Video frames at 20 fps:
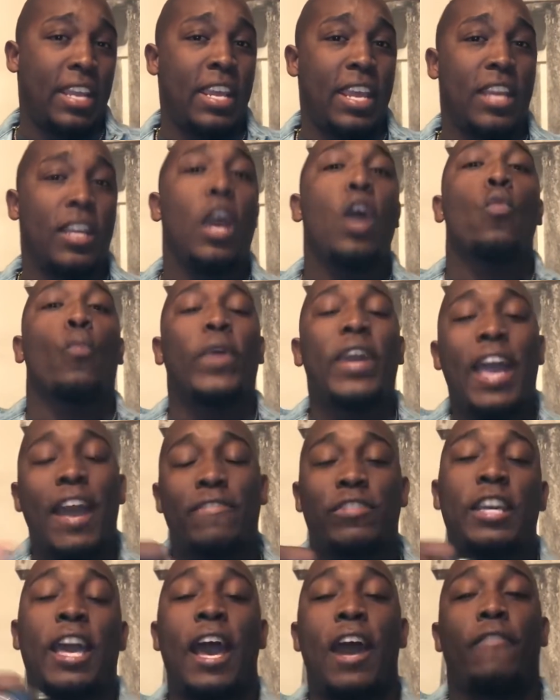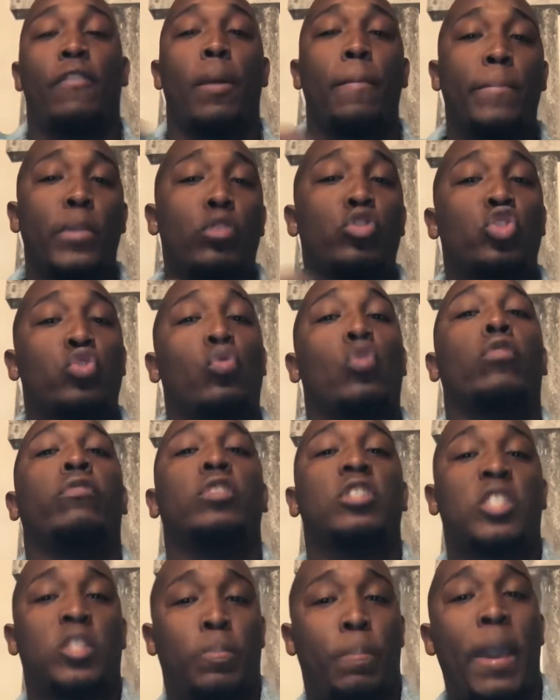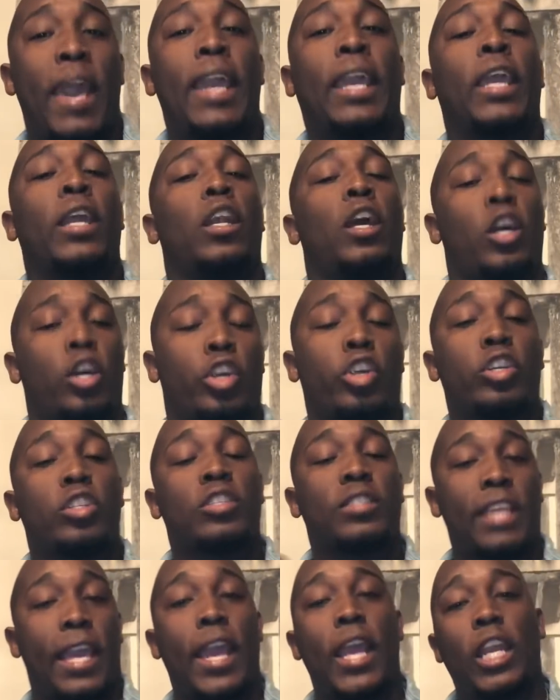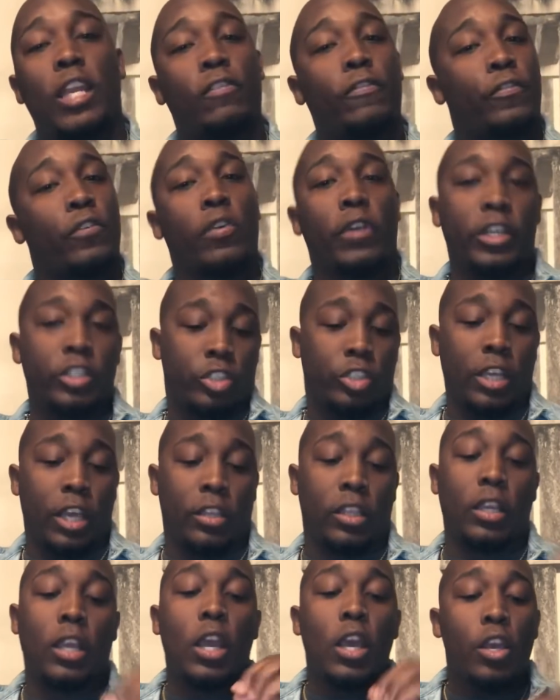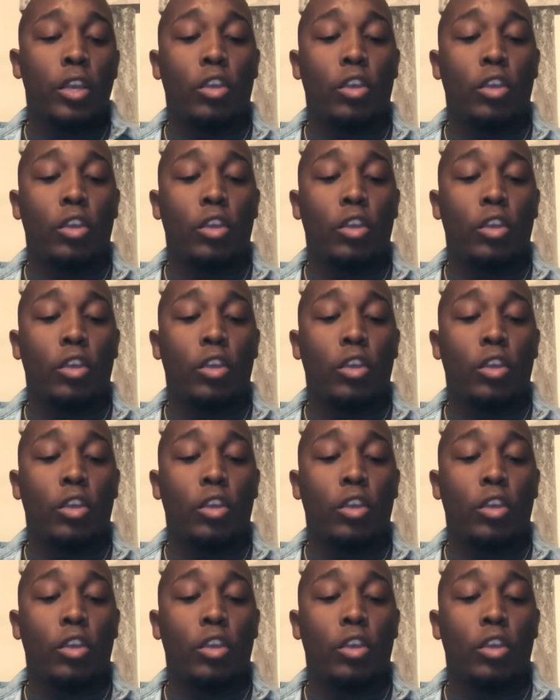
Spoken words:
and we have to have a mutual respect and understanding for each other.